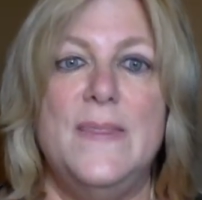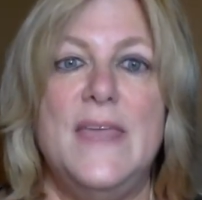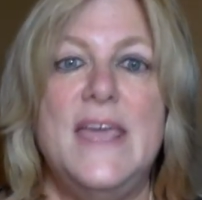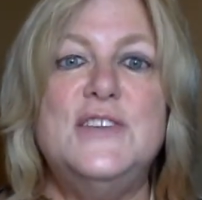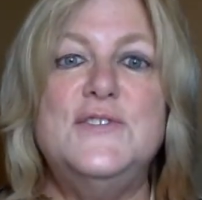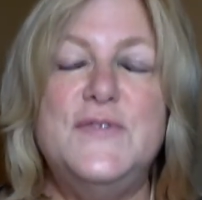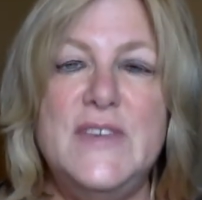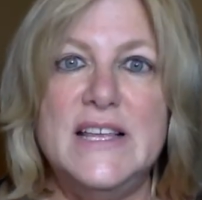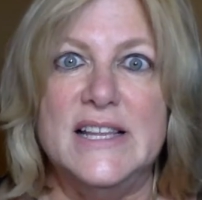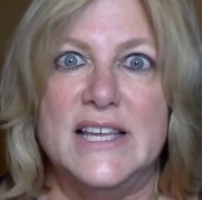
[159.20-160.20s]
each
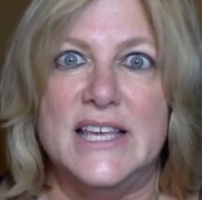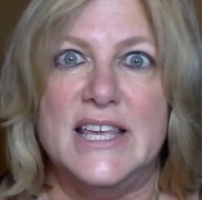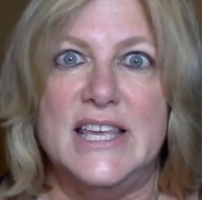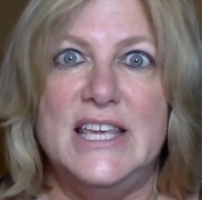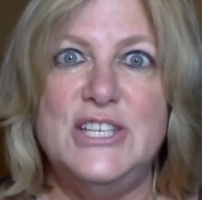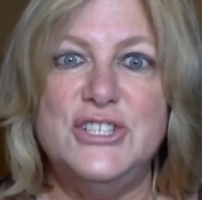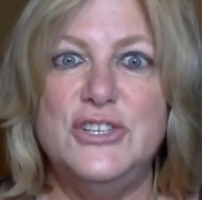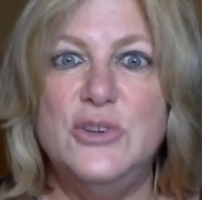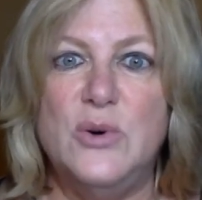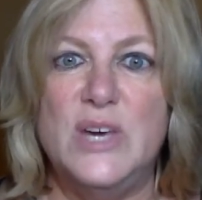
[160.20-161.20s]
feeling, each
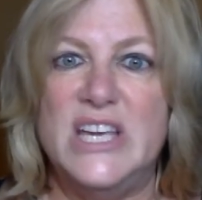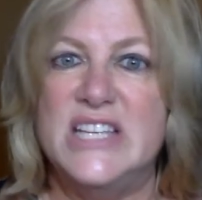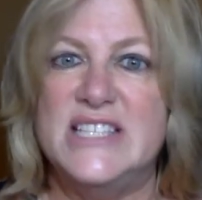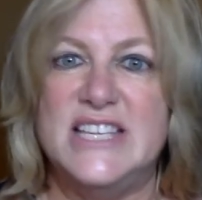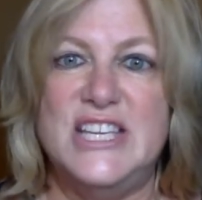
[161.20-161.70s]
annoyance,